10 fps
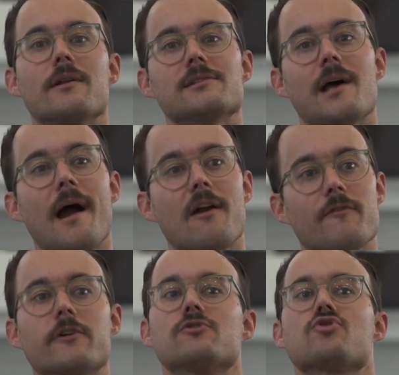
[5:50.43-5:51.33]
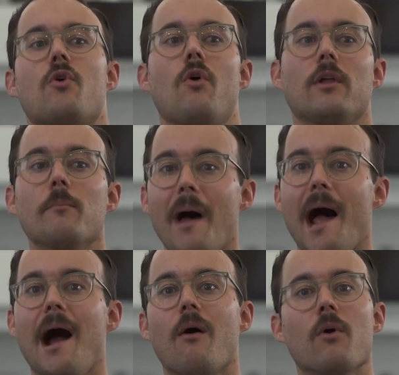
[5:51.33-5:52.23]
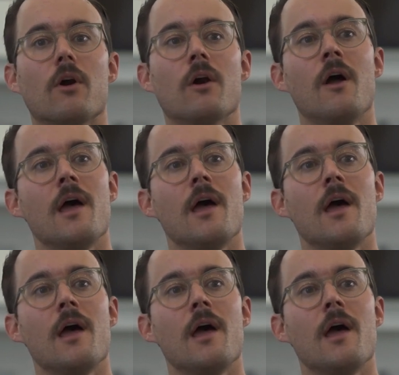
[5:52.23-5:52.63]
desire for control and power,